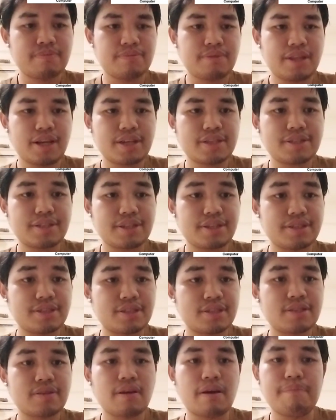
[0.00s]
Next
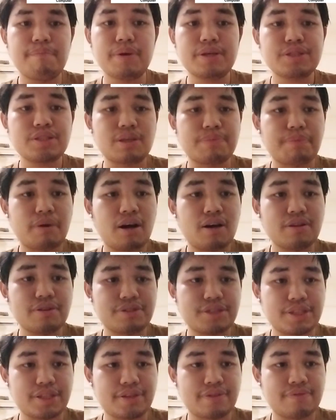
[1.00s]
is mesh
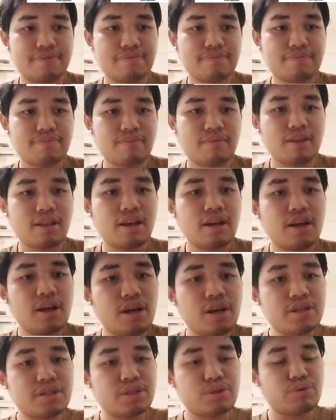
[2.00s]
topology.
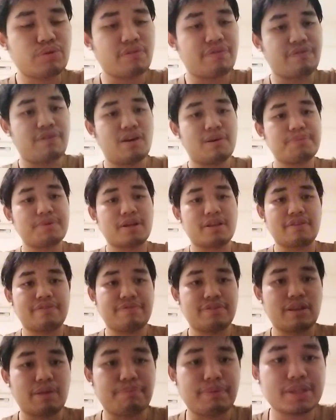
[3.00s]
So the formula
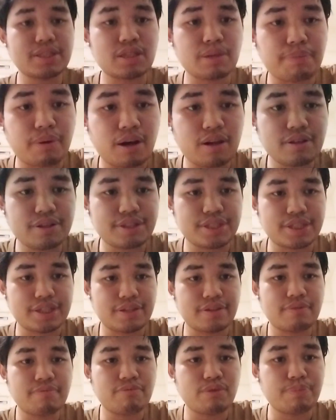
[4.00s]
for the mesh topology
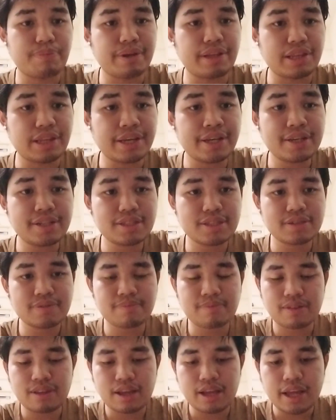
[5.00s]
will be links
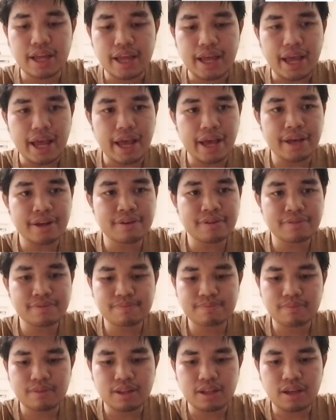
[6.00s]
n
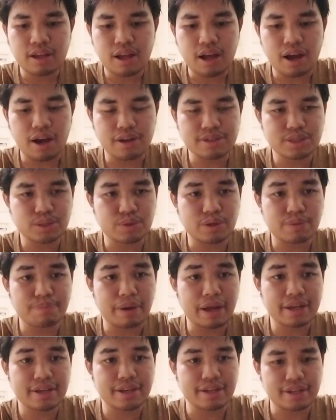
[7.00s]
square
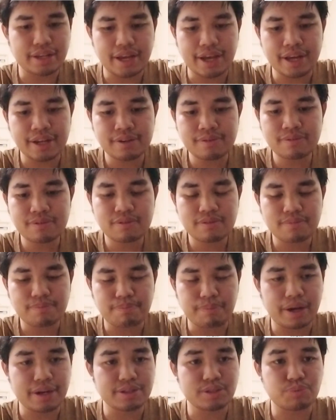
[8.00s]
bracket n
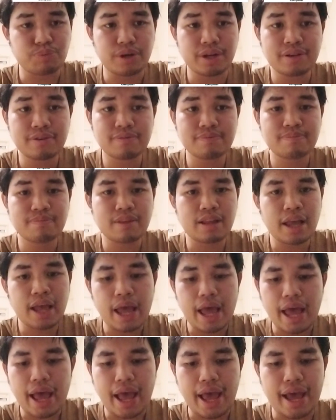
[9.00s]
minus 1
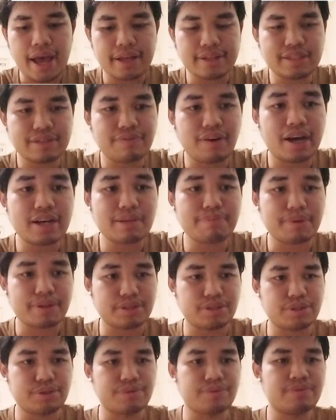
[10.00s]
and divided by
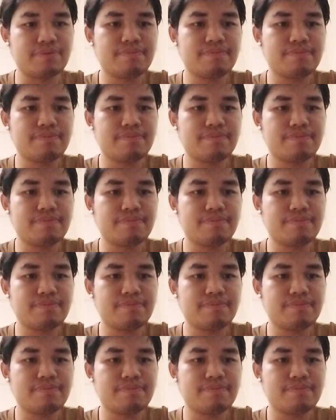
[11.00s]
2.